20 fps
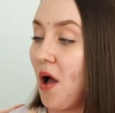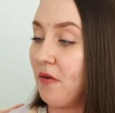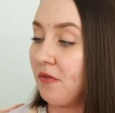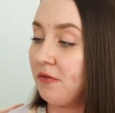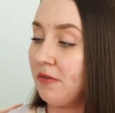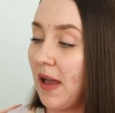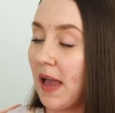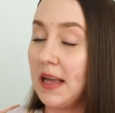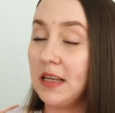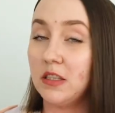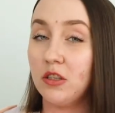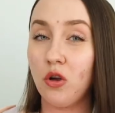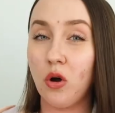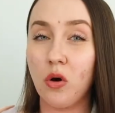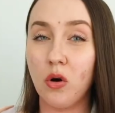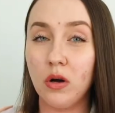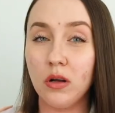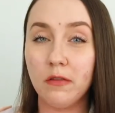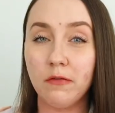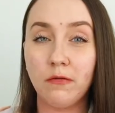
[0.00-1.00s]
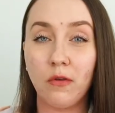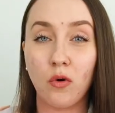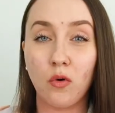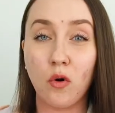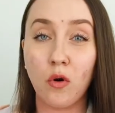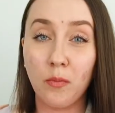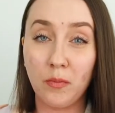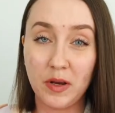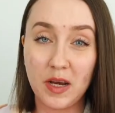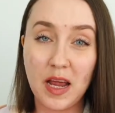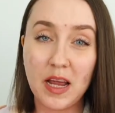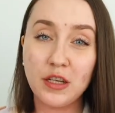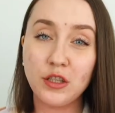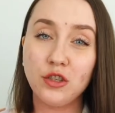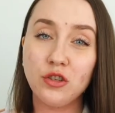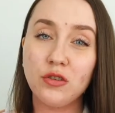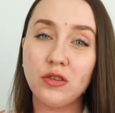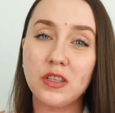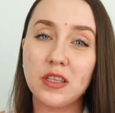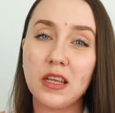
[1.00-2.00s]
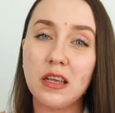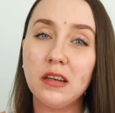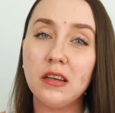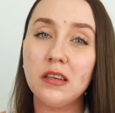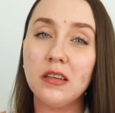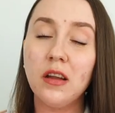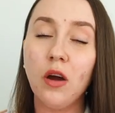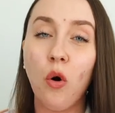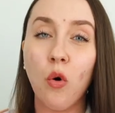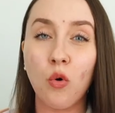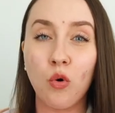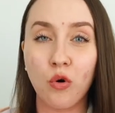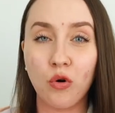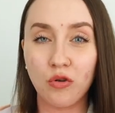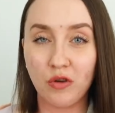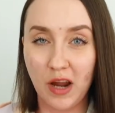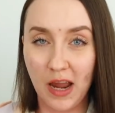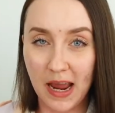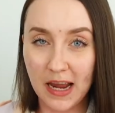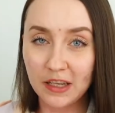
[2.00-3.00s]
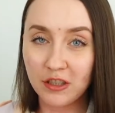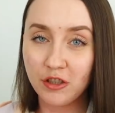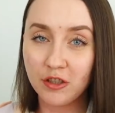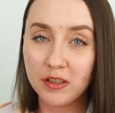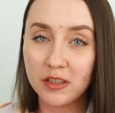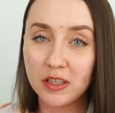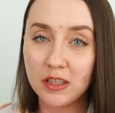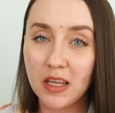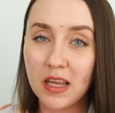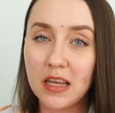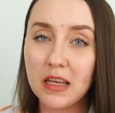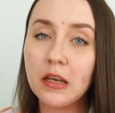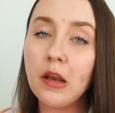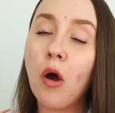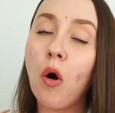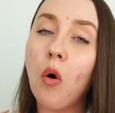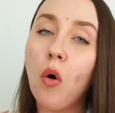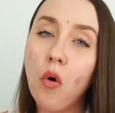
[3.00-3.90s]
face oil for combination skin or aging skin,